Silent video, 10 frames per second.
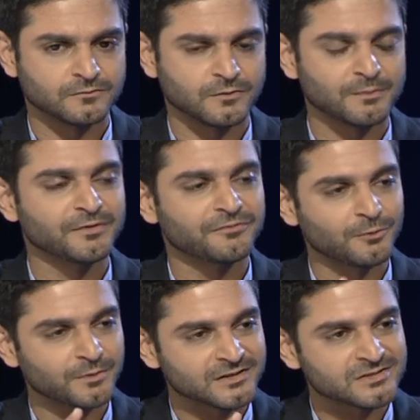before
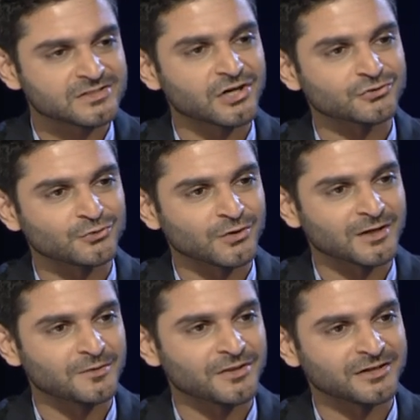we start talking
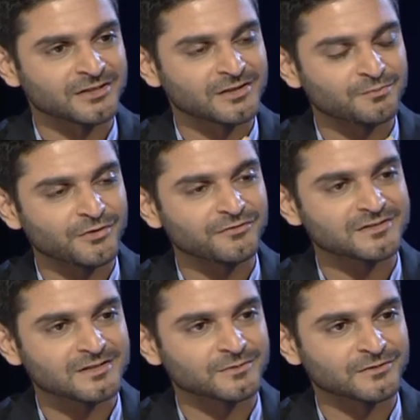about that, in the
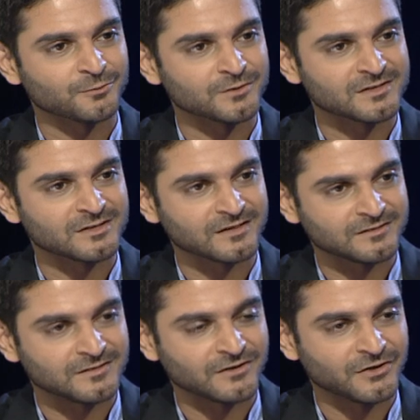previous episode, we said
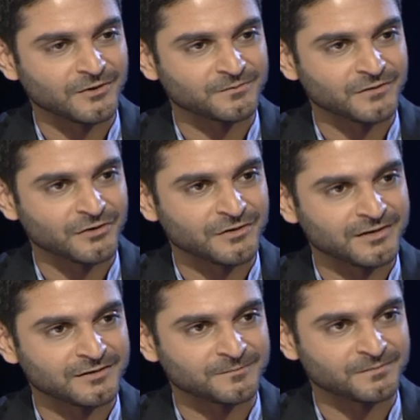that you're
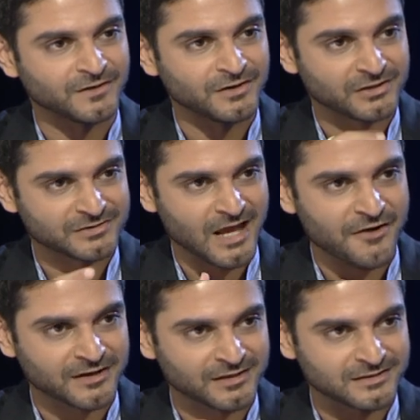the
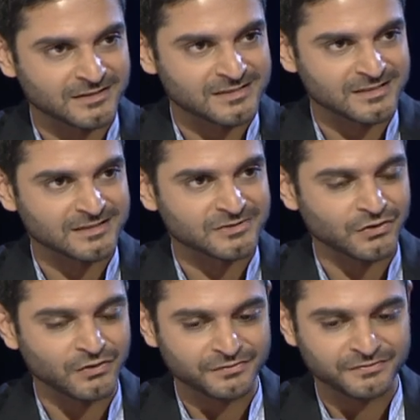direct descendant
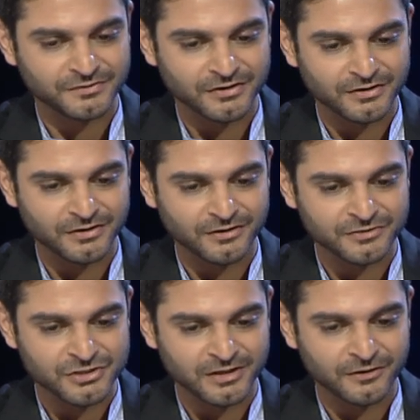of
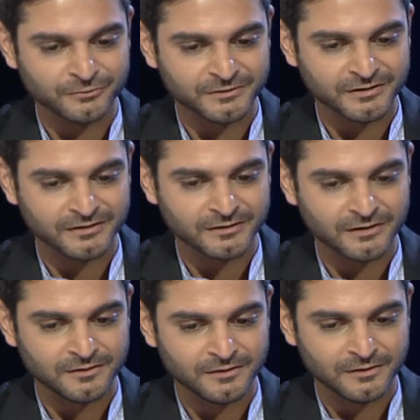Jalaluddin,
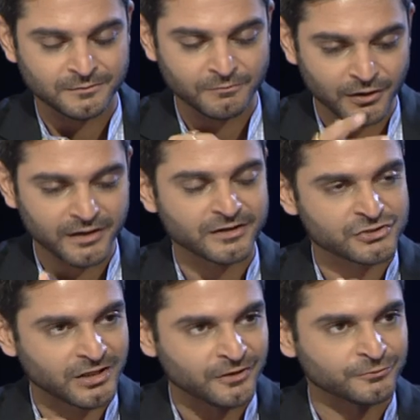Mawlana
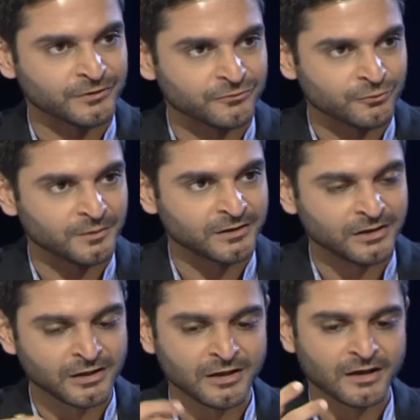Jalaluddin Rumi,
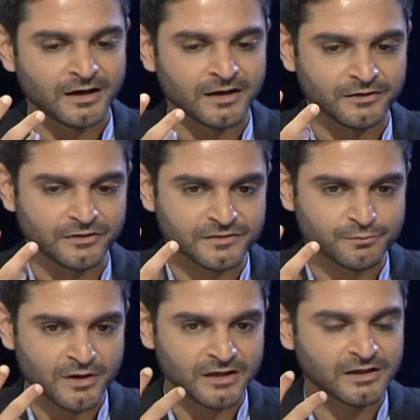and you're
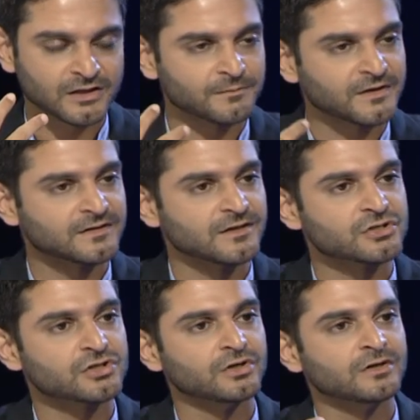spreading the
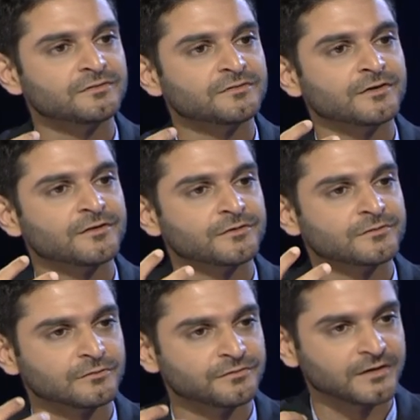message of the
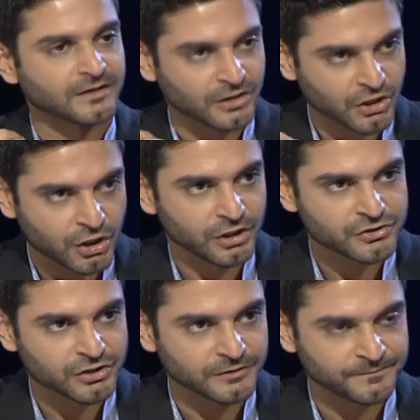Sufi culture.